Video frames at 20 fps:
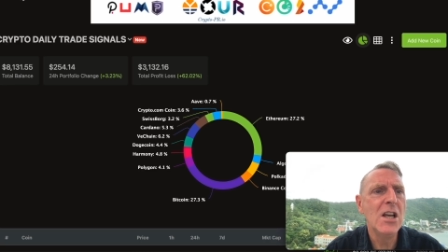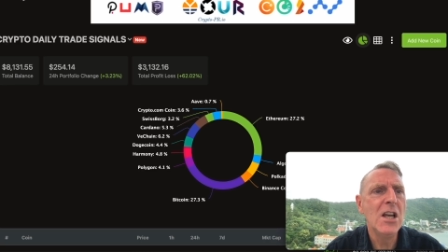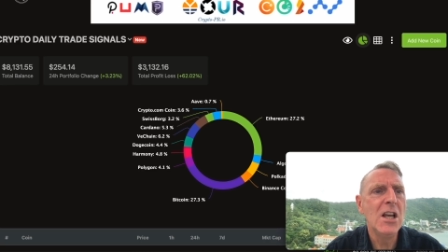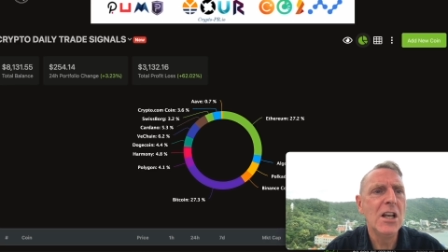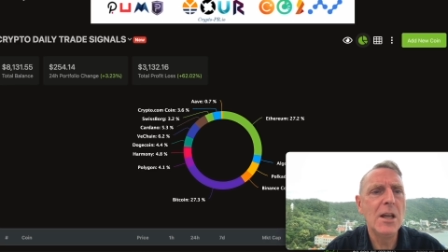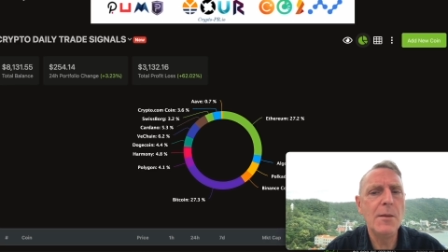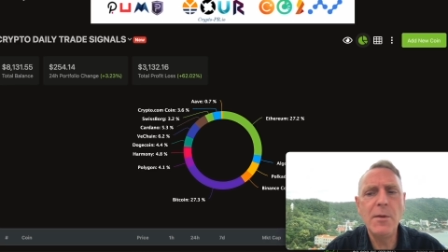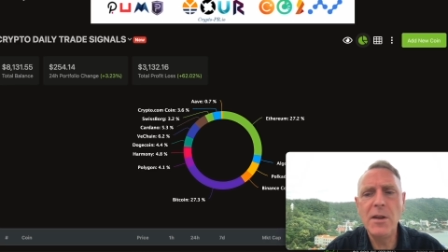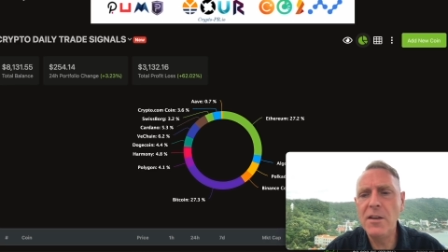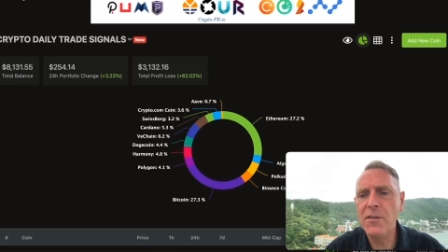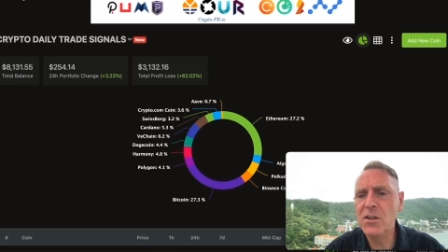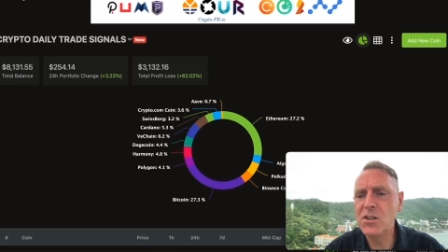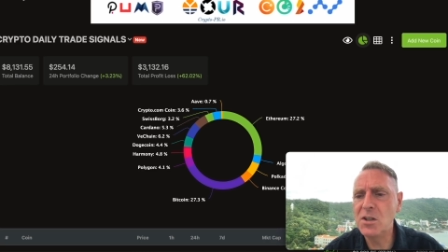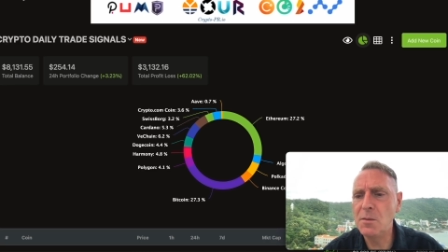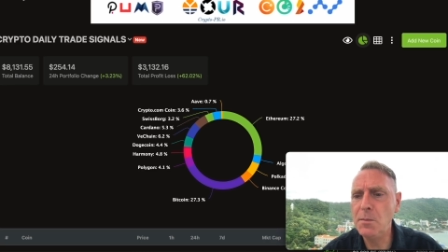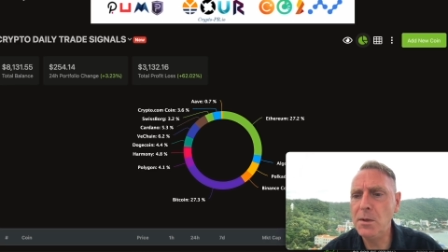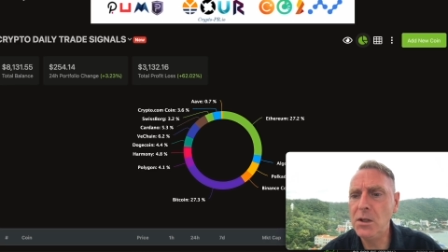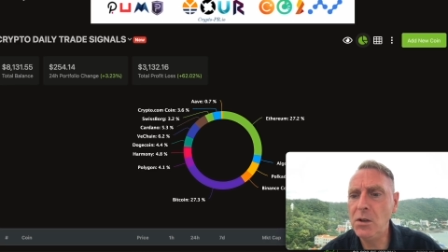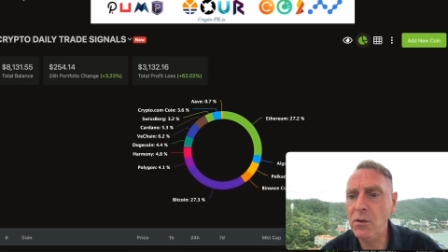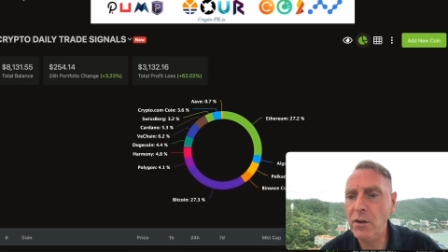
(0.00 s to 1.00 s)
Let me give this some
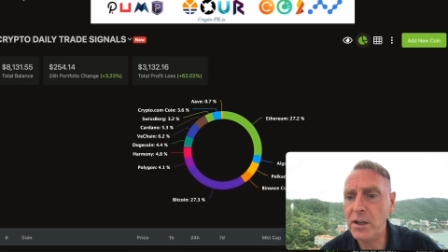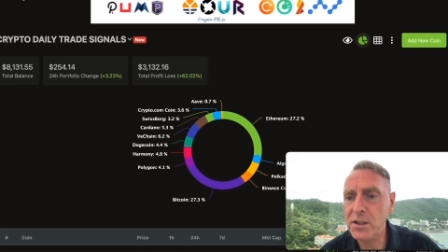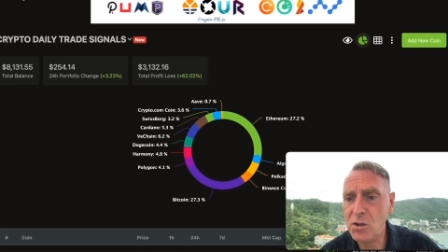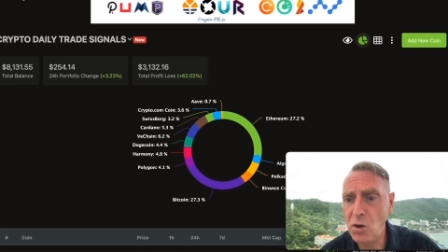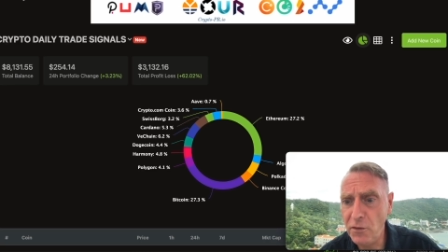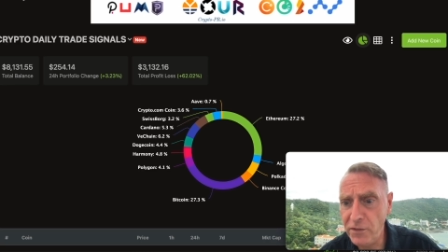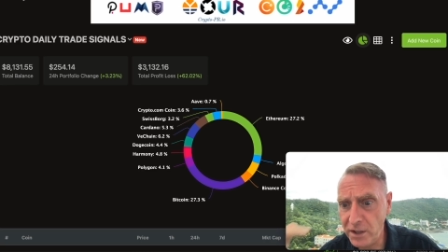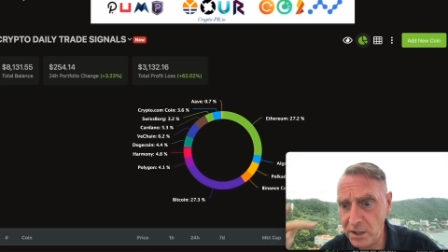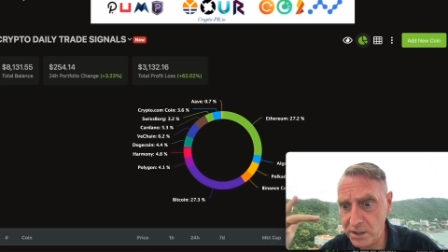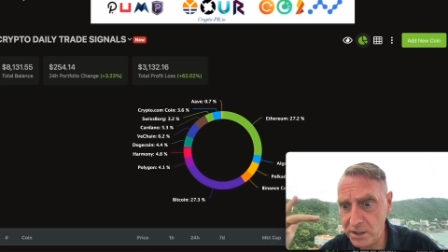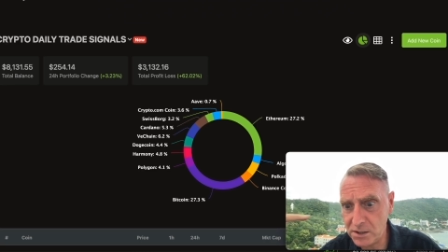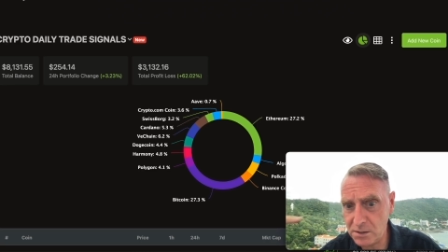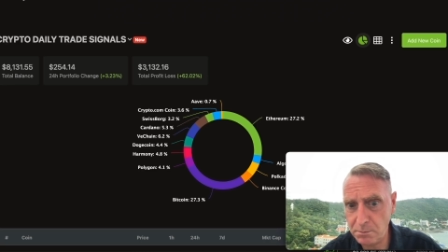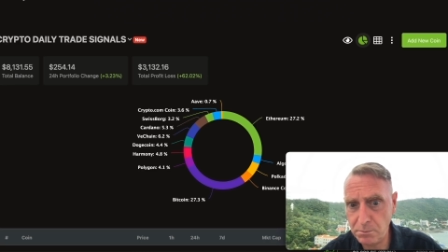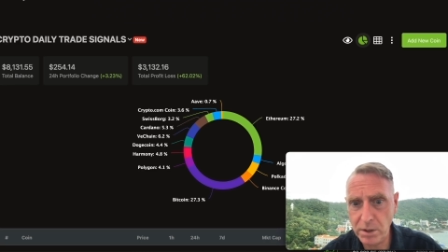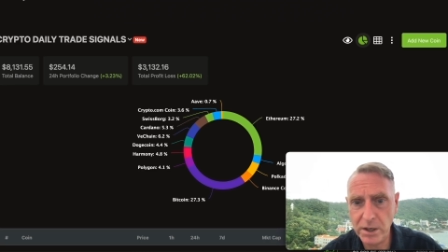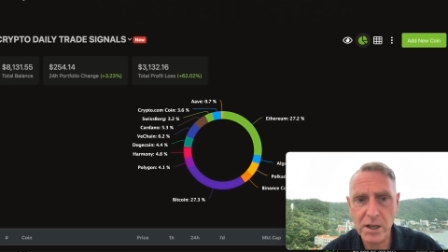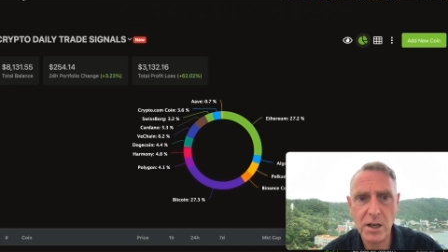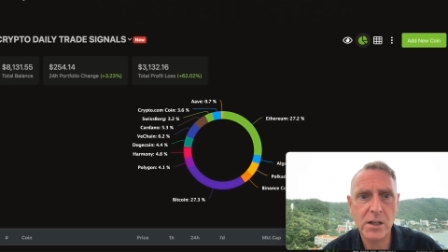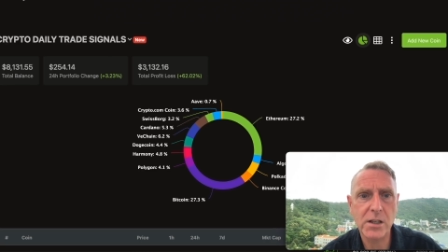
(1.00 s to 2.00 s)
interest. Hopefully it doesn't
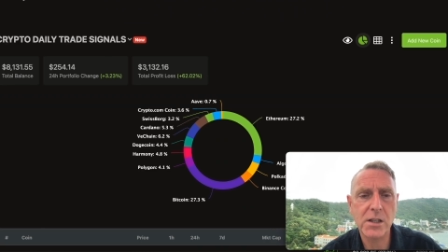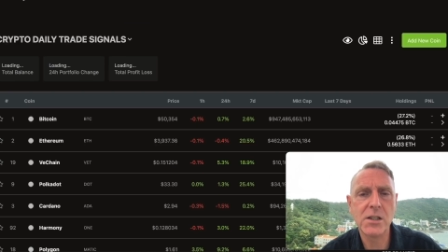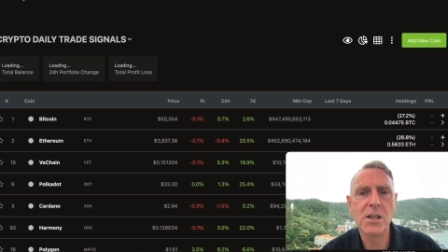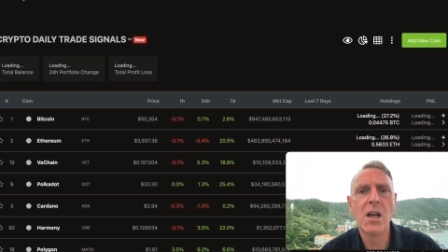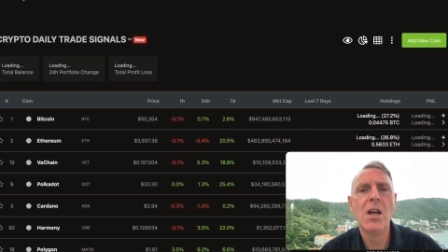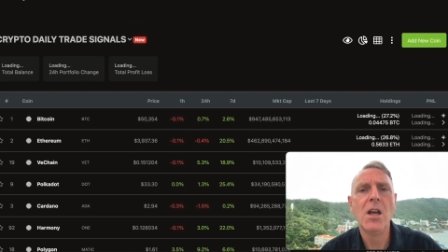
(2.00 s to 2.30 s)
break on us.